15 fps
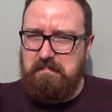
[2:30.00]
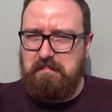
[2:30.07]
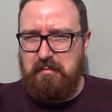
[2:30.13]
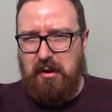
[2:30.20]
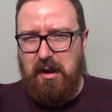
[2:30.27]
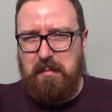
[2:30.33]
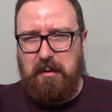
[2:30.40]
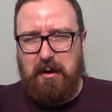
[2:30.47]

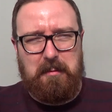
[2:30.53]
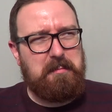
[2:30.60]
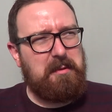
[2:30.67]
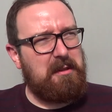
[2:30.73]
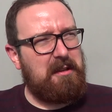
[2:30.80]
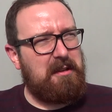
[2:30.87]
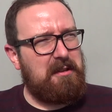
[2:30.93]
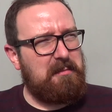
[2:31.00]
pretty
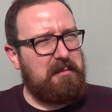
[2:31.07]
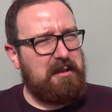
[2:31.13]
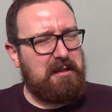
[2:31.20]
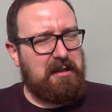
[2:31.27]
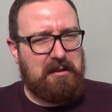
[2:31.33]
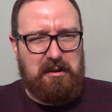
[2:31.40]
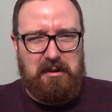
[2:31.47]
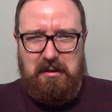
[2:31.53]
popular. I mean,
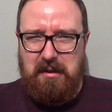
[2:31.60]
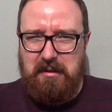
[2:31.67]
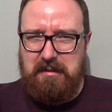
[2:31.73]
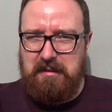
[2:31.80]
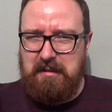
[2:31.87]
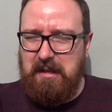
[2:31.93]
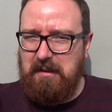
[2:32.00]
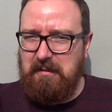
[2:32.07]
I, got, I
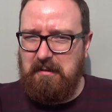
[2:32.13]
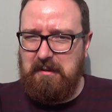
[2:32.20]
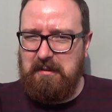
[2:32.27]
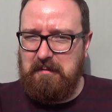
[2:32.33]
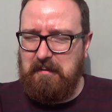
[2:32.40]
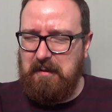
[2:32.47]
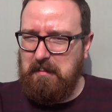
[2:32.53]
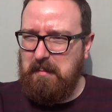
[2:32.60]
didn't hear
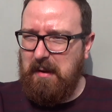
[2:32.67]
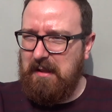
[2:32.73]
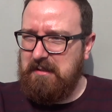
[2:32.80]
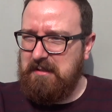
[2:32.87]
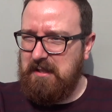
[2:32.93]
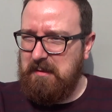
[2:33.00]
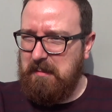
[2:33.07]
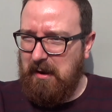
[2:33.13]
anything bad
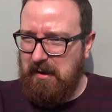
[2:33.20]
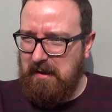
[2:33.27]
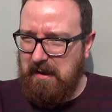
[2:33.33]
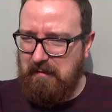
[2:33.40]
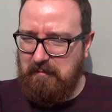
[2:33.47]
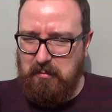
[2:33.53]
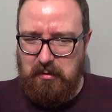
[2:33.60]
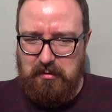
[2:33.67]
said about it.
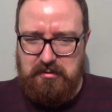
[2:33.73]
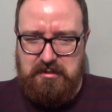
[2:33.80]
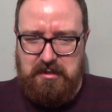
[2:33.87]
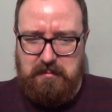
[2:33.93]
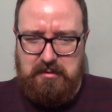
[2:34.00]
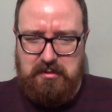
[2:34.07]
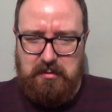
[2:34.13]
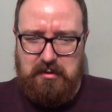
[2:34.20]
Everyone
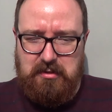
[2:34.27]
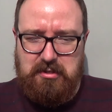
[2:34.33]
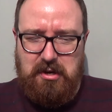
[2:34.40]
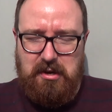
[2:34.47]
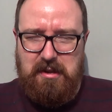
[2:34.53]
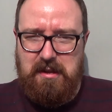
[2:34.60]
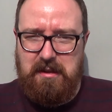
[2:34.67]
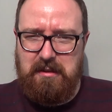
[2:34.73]
seemed to
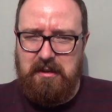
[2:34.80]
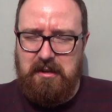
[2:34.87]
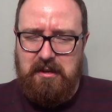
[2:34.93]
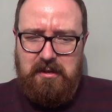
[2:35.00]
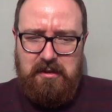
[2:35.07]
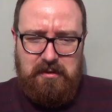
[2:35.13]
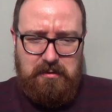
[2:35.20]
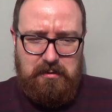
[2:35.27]
enjoy it
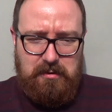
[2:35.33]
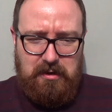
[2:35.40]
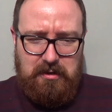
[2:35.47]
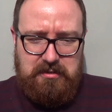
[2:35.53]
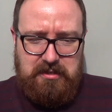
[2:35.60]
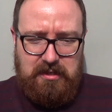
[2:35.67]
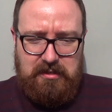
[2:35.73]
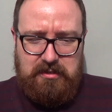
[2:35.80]
who
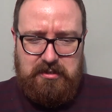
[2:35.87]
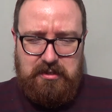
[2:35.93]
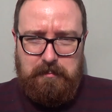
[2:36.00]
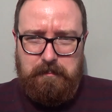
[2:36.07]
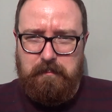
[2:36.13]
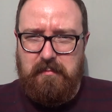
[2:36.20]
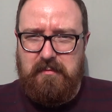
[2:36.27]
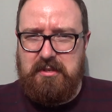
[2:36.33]
got sent
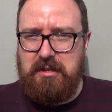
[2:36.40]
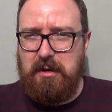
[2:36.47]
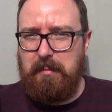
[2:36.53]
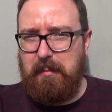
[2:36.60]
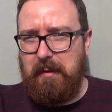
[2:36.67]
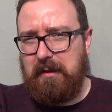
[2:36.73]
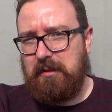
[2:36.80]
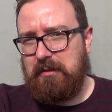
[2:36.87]
some, so I'll
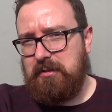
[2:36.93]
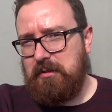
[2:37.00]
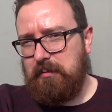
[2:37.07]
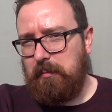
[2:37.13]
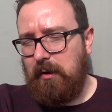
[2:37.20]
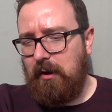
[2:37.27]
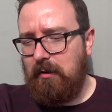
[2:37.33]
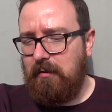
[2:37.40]
be making some
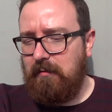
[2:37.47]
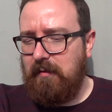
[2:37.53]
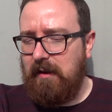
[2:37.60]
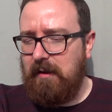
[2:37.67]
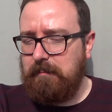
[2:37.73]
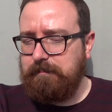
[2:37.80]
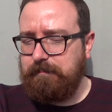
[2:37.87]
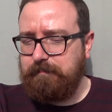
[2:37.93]
more of
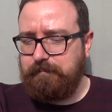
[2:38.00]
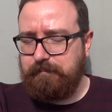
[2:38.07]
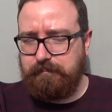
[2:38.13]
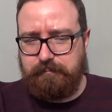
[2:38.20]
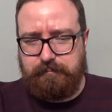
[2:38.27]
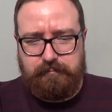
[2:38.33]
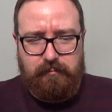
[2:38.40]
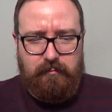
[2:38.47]
that.
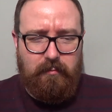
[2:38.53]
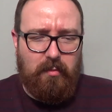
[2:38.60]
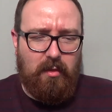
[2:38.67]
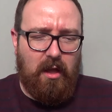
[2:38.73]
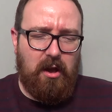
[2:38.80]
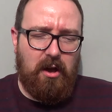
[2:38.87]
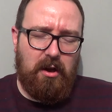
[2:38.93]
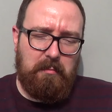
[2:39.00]

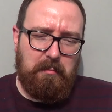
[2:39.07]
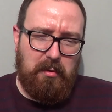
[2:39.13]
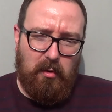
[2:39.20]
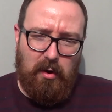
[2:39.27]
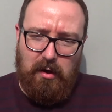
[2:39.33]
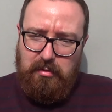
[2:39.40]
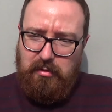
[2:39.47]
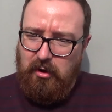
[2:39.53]
Um, but
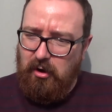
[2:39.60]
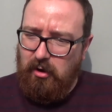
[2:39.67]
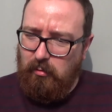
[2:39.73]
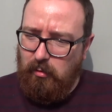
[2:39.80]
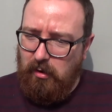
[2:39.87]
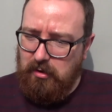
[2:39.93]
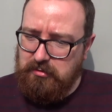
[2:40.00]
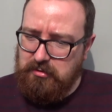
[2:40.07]
what I
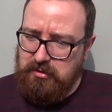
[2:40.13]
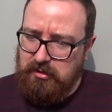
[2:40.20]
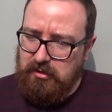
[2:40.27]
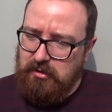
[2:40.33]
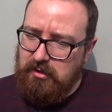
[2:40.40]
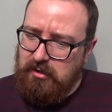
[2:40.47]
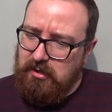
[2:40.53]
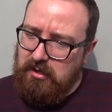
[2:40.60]
thought was
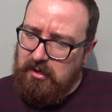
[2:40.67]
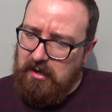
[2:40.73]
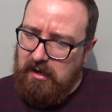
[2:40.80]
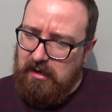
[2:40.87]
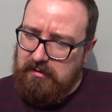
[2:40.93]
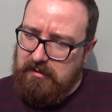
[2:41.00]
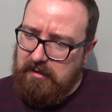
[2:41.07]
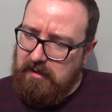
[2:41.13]

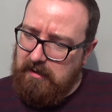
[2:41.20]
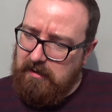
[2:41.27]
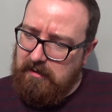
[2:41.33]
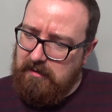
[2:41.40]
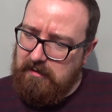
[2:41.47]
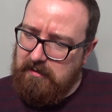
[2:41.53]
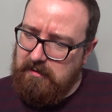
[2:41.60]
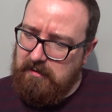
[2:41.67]
I'd, uh,
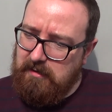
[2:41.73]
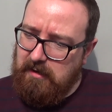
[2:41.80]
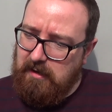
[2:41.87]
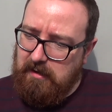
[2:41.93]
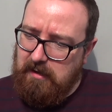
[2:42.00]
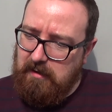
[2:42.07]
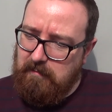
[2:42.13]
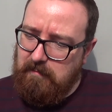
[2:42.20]

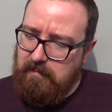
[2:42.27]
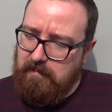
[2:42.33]
I'd give